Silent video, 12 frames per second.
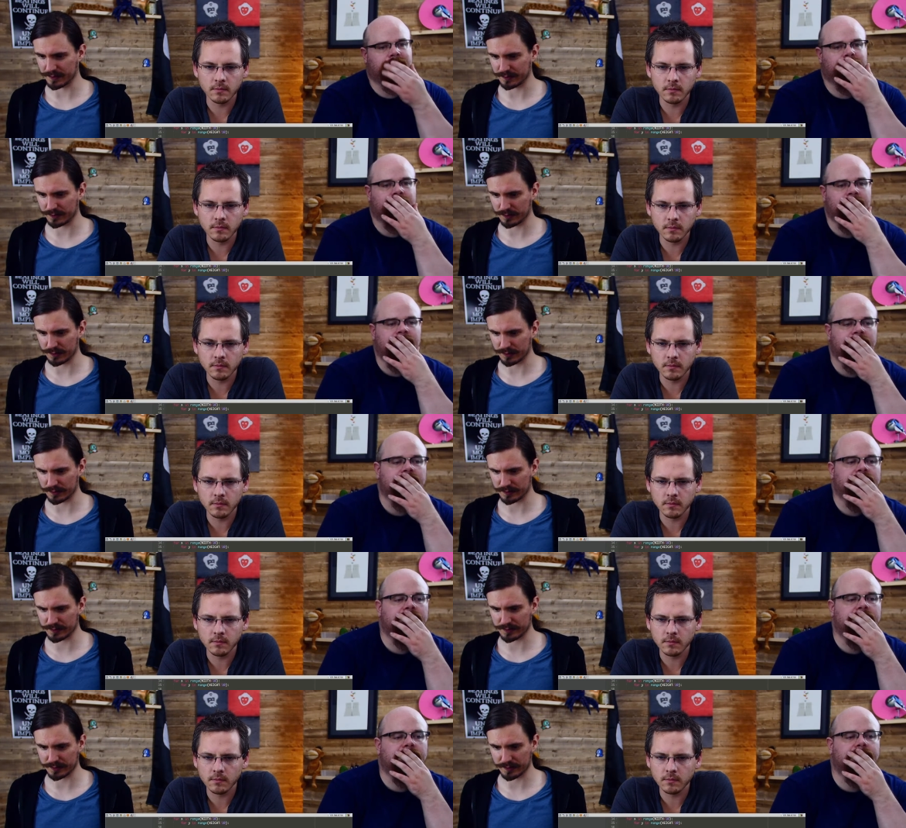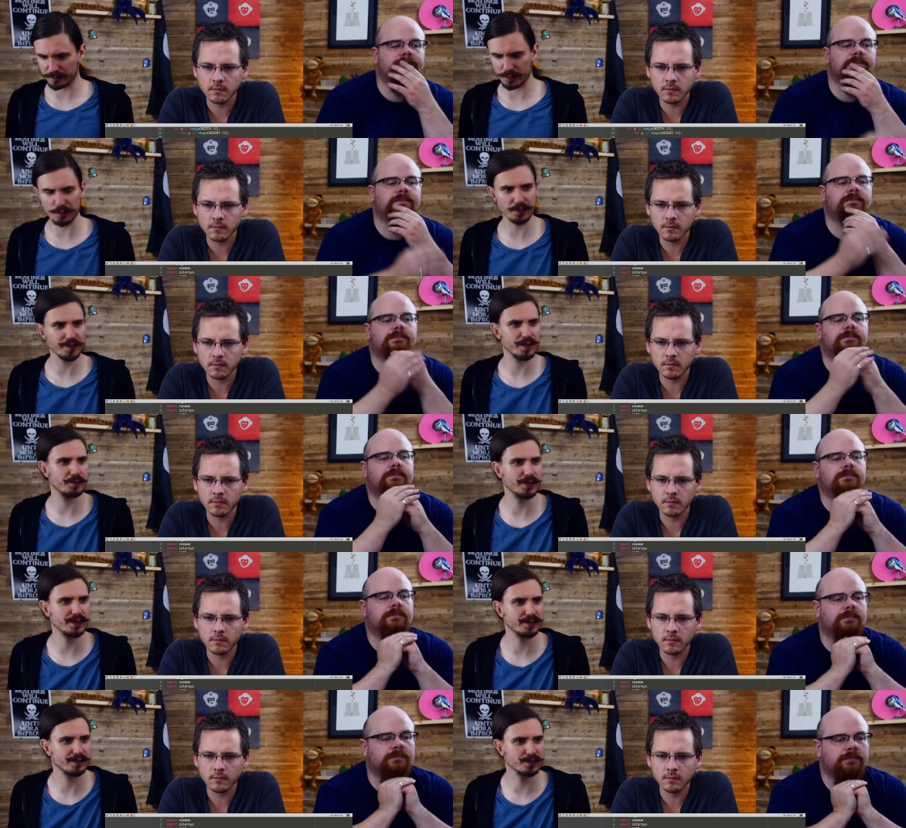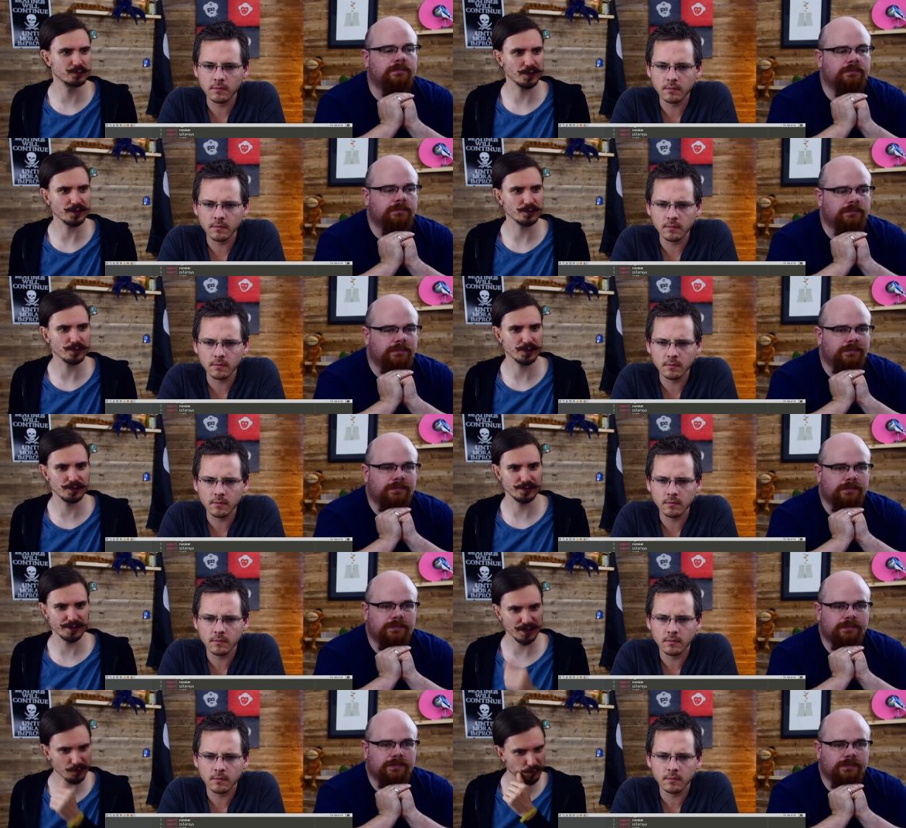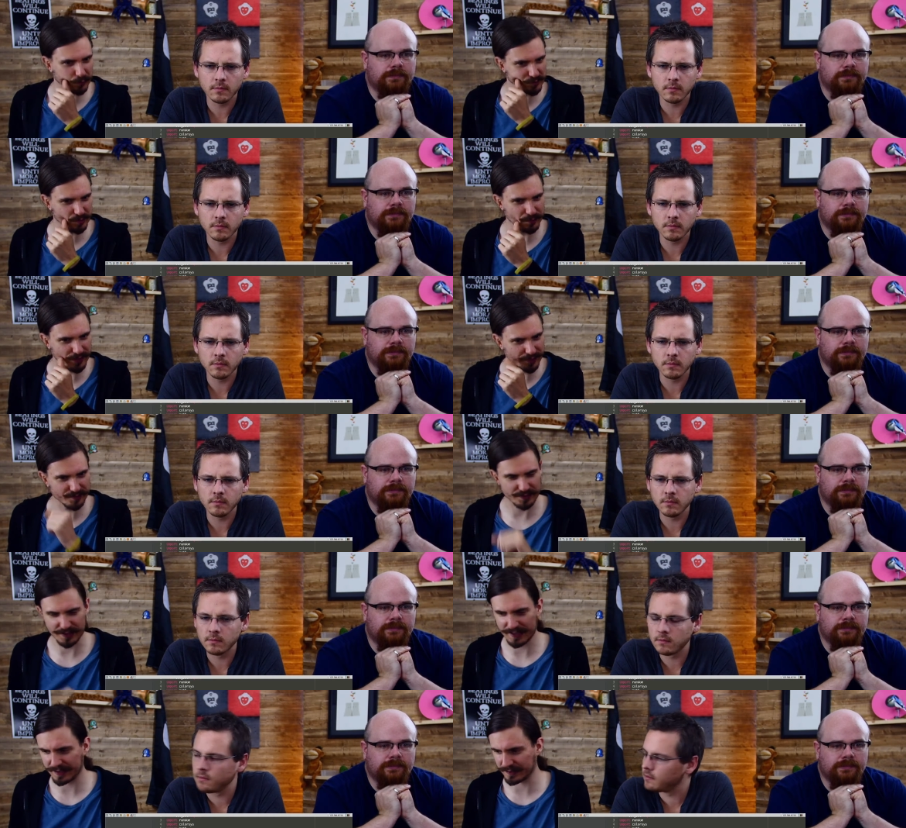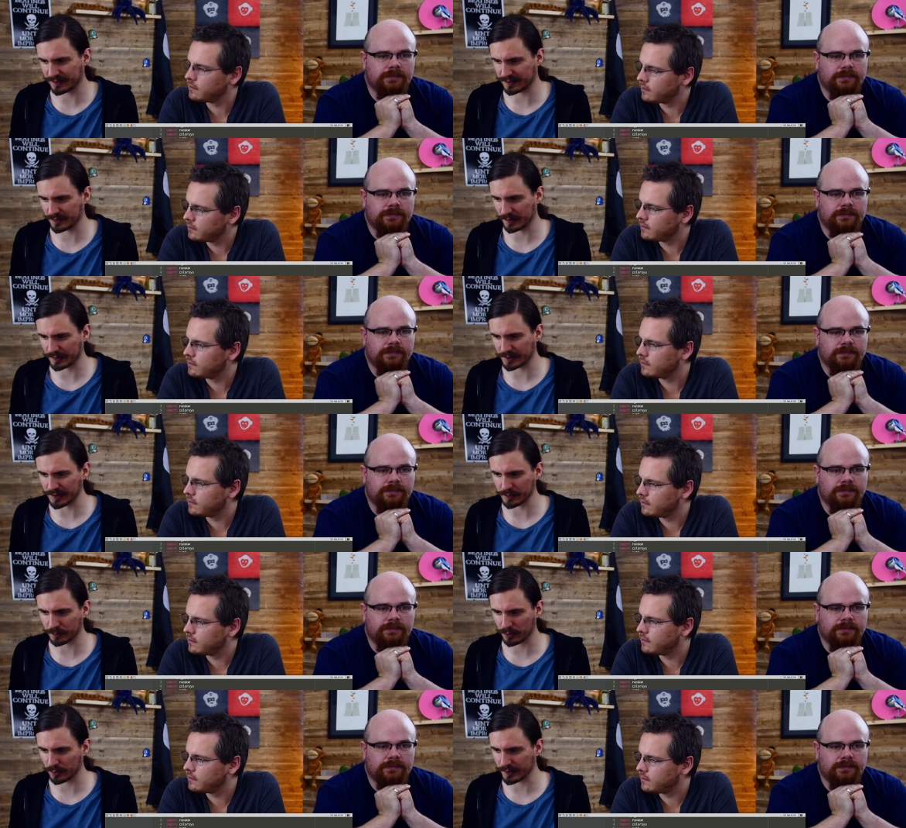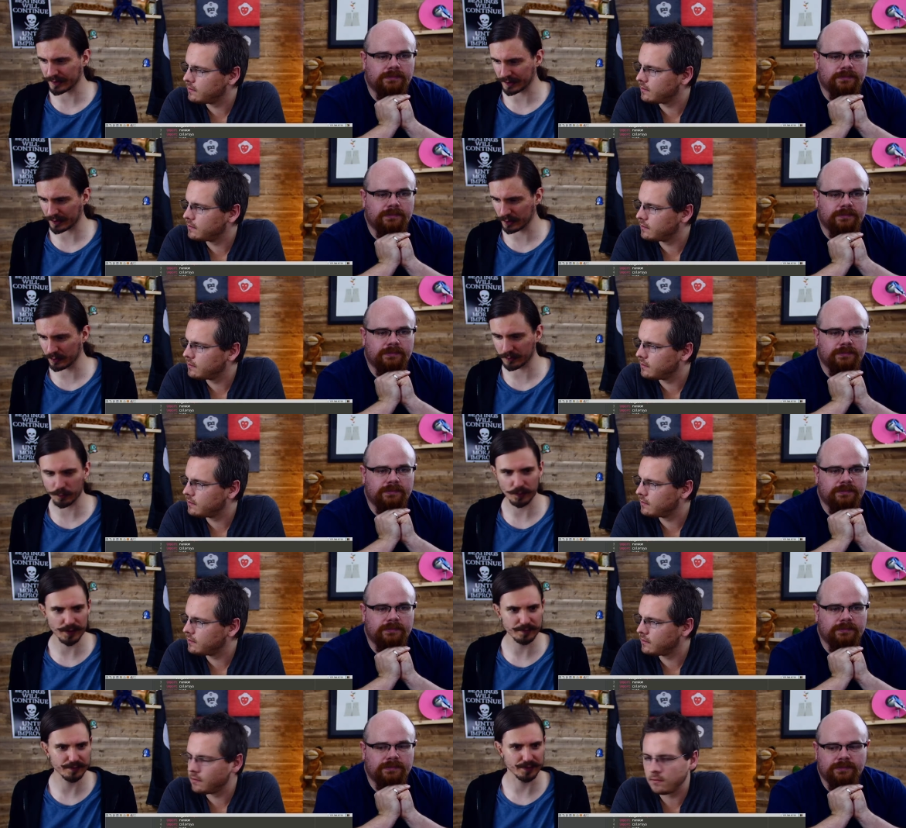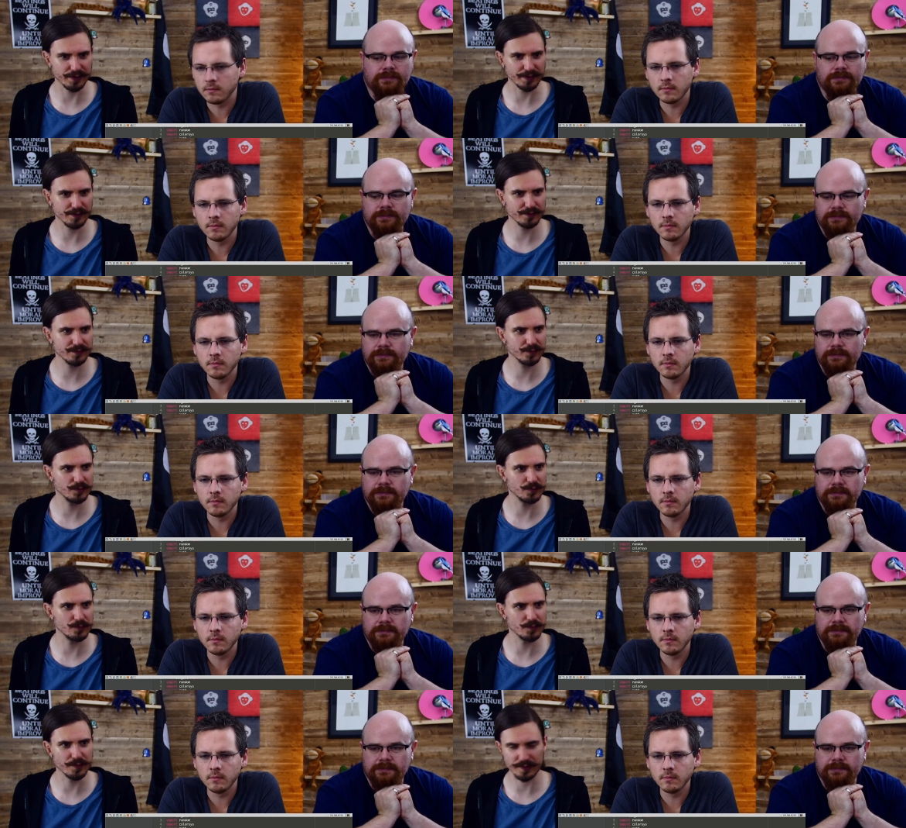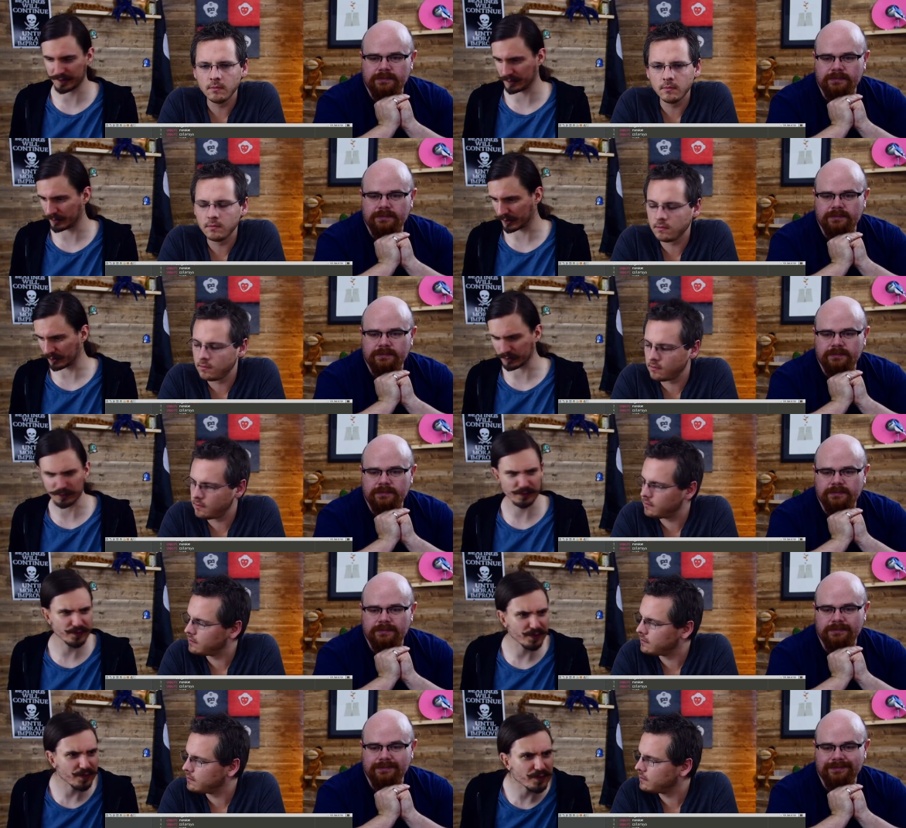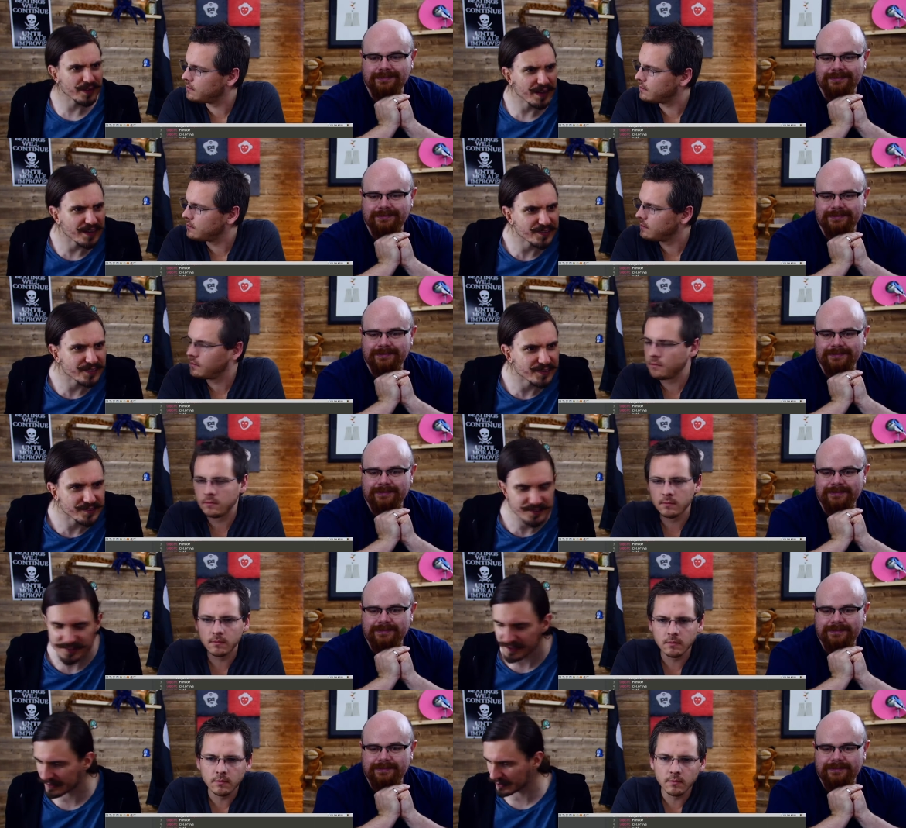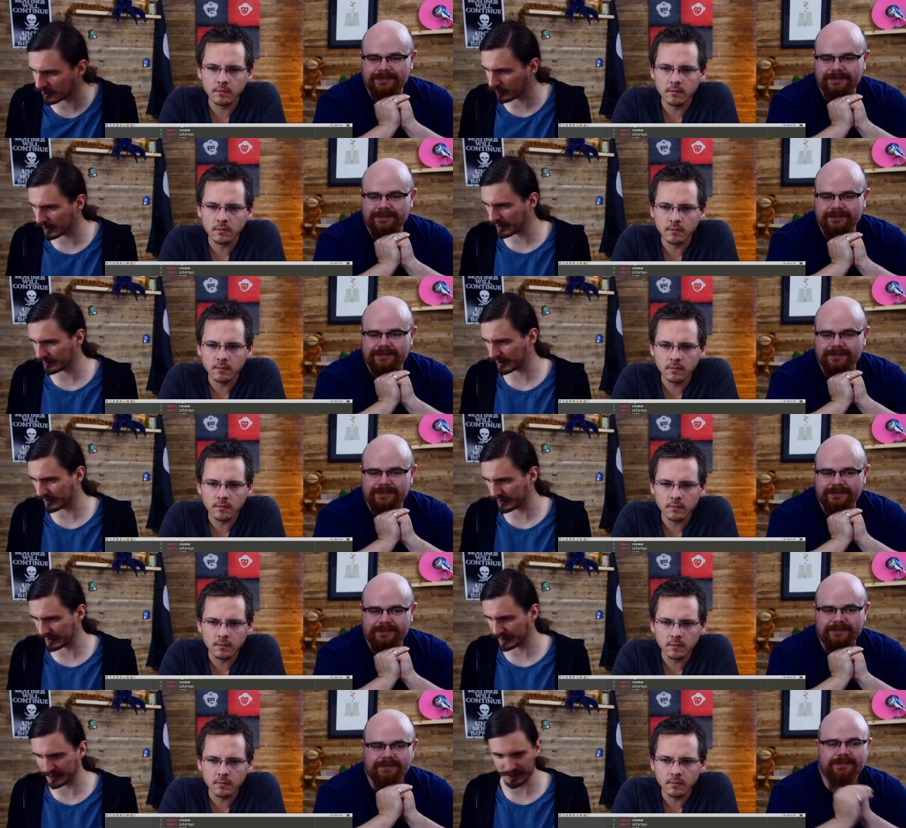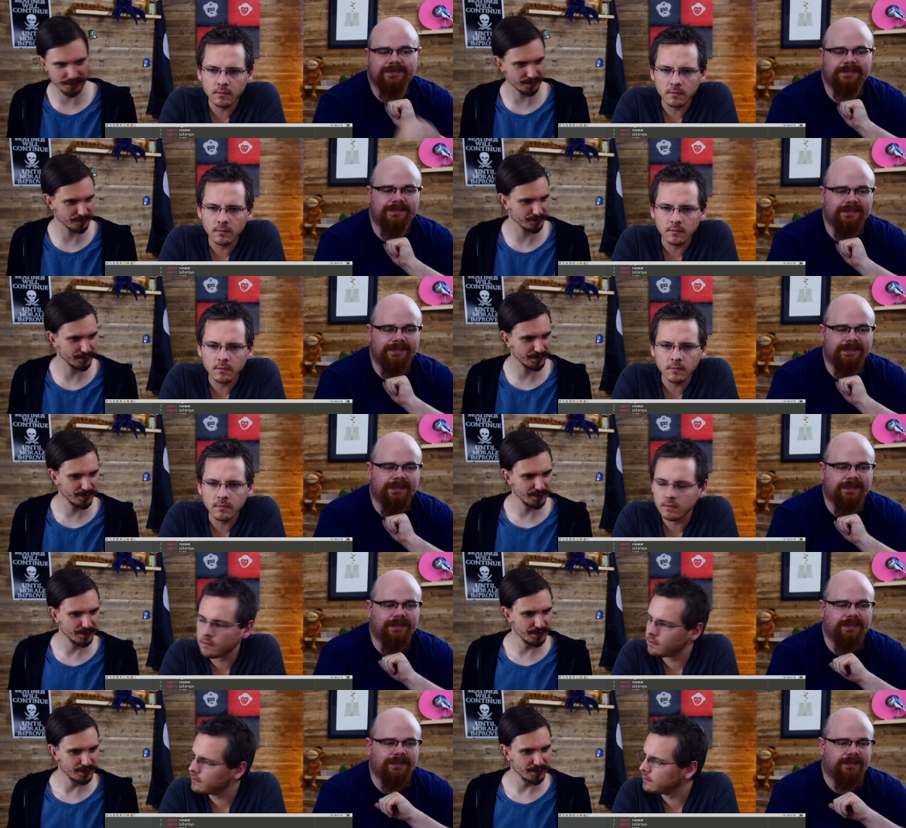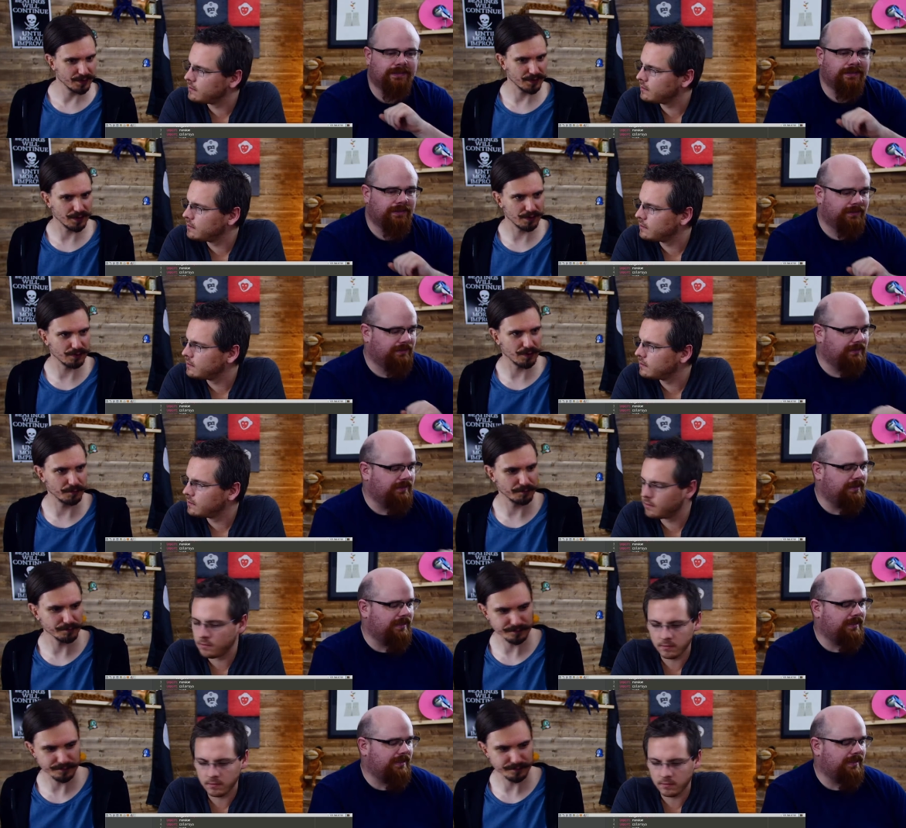Speaker 1: that's got both the ability to run your code in a local simulator and to actually deploy it over Wi-Fi to the Tingbot. Well, you can't actually see the little Wi-Fi thing in here because our um,